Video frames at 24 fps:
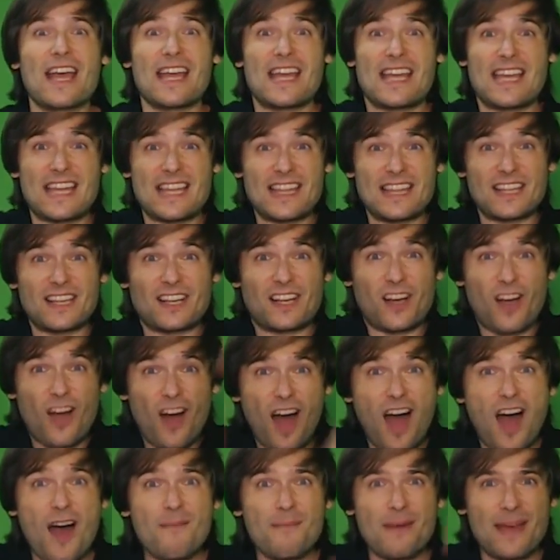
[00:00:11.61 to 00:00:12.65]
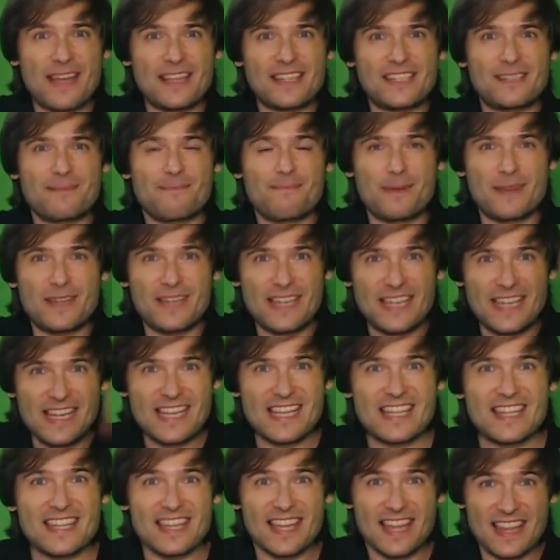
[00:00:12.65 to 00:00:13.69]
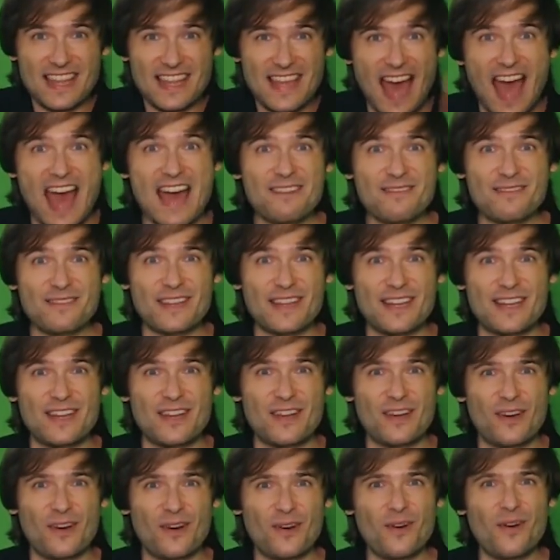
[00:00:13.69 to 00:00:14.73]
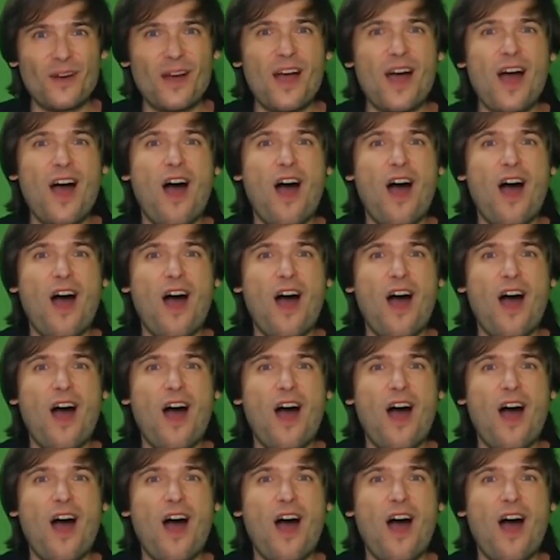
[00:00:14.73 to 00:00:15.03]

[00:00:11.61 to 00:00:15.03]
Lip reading: In the comments beneath that video